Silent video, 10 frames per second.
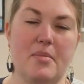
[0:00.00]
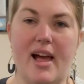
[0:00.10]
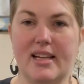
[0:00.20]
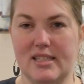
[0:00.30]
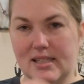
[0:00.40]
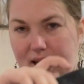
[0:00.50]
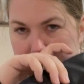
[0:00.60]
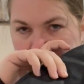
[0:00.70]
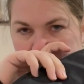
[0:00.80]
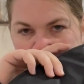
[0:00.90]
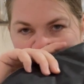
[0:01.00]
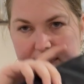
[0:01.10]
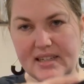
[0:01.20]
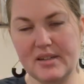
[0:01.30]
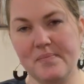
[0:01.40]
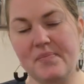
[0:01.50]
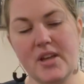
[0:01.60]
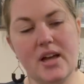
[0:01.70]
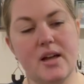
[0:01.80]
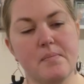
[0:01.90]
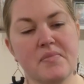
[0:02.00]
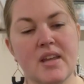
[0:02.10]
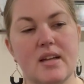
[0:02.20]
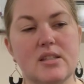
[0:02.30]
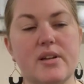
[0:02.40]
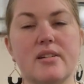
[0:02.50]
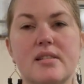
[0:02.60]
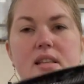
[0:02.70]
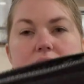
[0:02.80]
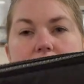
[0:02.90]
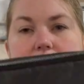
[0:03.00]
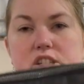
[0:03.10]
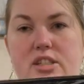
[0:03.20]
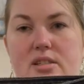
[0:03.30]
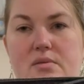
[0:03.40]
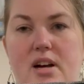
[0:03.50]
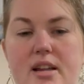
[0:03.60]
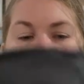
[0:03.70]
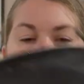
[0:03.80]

black is just kind of dull. So here's the largest one.